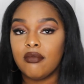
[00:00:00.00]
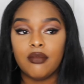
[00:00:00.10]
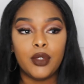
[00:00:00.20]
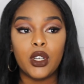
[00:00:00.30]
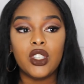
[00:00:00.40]

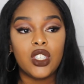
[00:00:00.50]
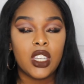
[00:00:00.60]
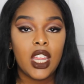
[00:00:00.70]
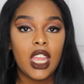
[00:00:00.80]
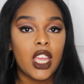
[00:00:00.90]
virgin
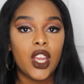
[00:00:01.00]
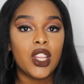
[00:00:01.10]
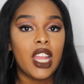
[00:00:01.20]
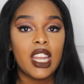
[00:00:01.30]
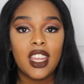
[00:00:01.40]
hair
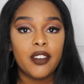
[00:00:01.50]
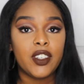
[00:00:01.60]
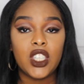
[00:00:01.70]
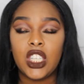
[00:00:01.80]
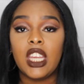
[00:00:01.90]
that
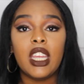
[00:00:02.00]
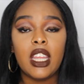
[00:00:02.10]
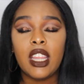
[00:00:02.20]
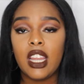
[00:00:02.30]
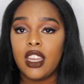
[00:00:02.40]
never
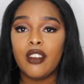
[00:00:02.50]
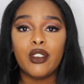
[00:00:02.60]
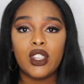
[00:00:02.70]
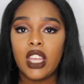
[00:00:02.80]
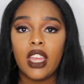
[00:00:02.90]
shed, that
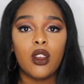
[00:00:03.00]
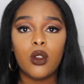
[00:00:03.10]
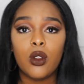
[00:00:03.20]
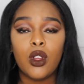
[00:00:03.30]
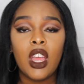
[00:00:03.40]
never
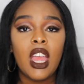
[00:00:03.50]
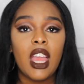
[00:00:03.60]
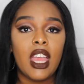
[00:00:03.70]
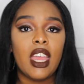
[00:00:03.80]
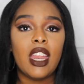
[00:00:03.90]
tangled,
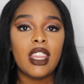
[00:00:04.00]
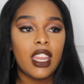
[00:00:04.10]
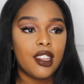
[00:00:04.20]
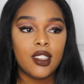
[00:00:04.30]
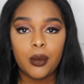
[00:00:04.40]
and
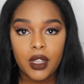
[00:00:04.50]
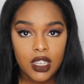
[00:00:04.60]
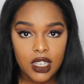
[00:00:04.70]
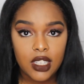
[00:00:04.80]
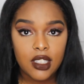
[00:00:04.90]
that isn't what
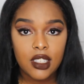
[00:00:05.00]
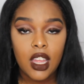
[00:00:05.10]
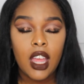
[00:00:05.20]
it is.